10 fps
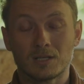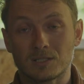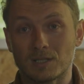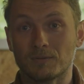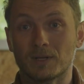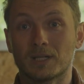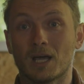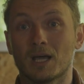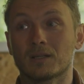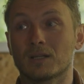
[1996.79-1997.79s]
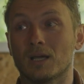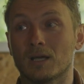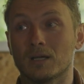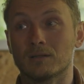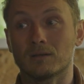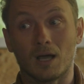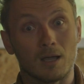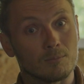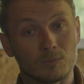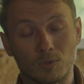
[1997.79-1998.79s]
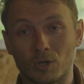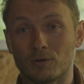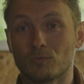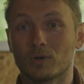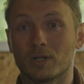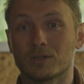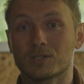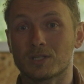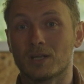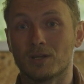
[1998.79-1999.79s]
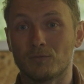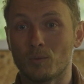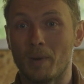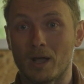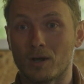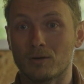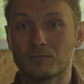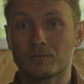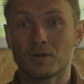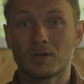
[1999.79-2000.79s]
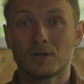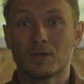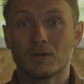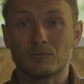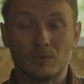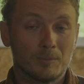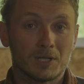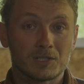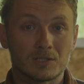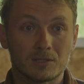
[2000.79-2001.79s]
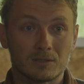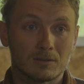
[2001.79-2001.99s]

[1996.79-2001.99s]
stuff like that, and I'm gonna fully understand if you back off from this.